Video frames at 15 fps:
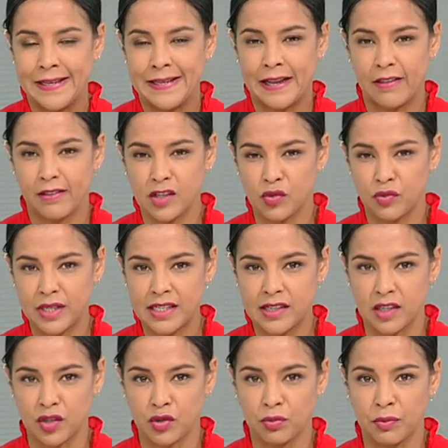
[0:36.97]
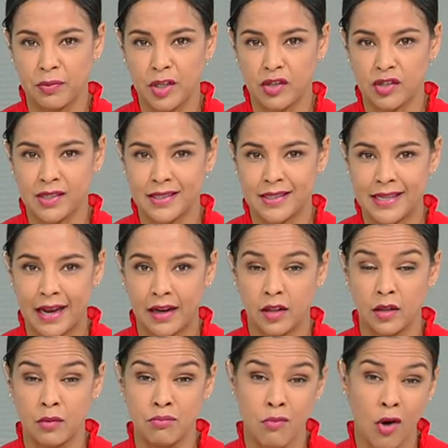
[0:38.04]
Now, this research will be used to
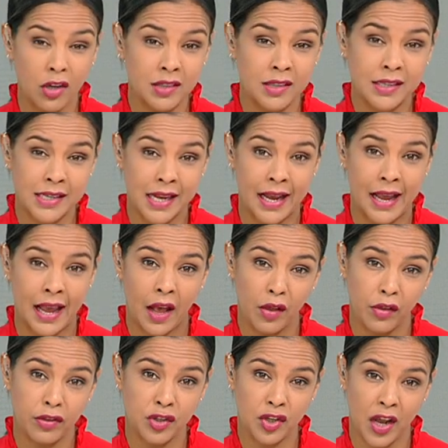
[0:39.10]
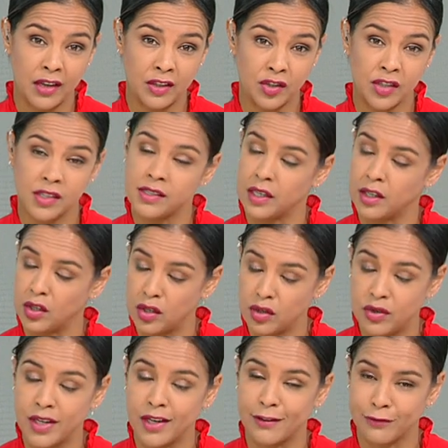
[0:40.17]
tackle modern day health challenges,
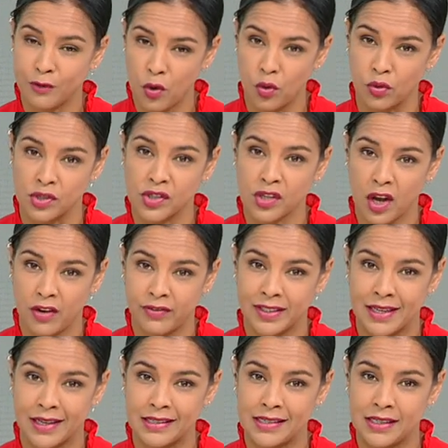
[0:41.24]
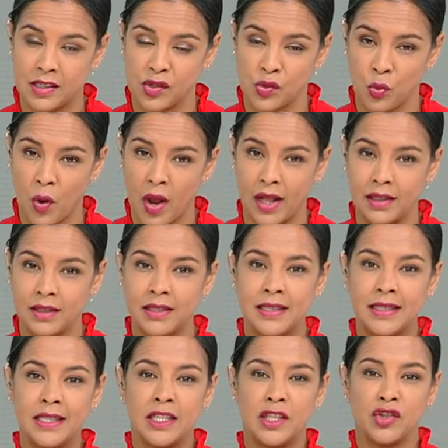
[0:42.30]
including, of course, COVID 19 as well.
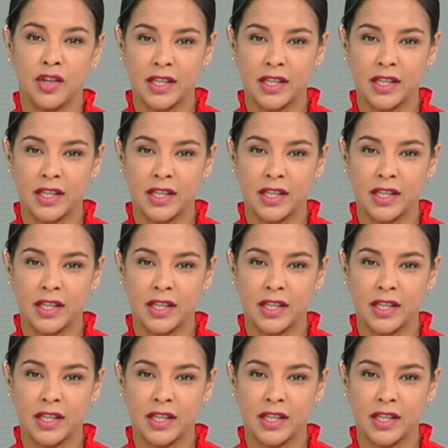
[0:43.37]
To